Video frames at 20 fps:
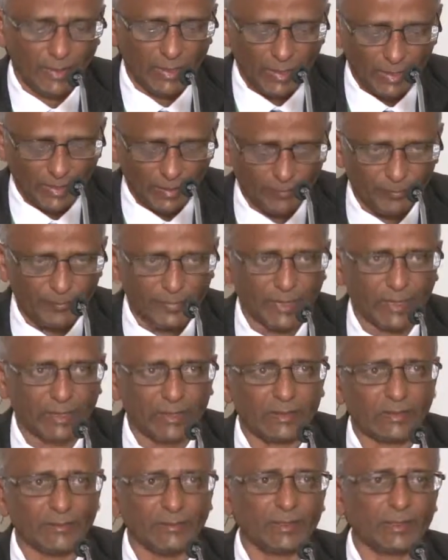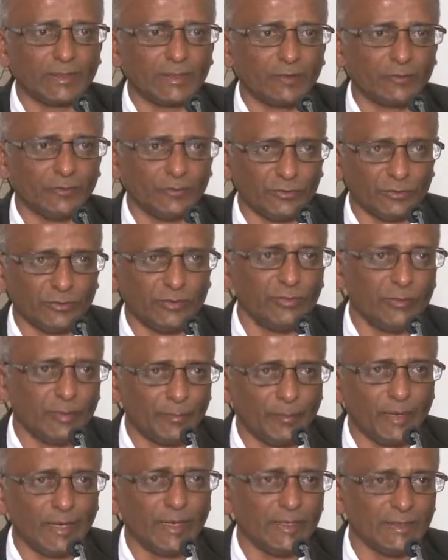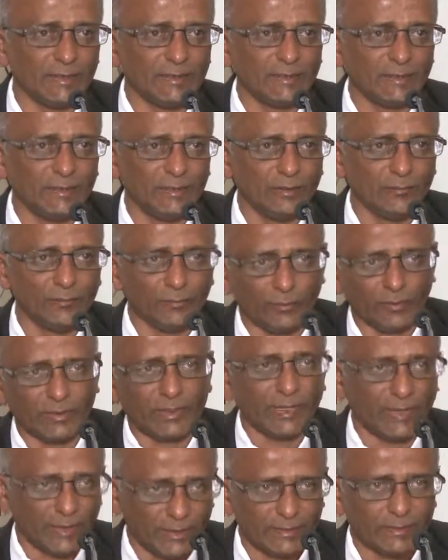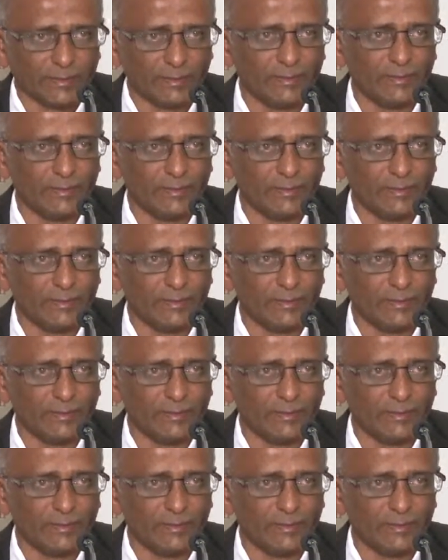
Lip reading: the ultimate consumer pays the full tax.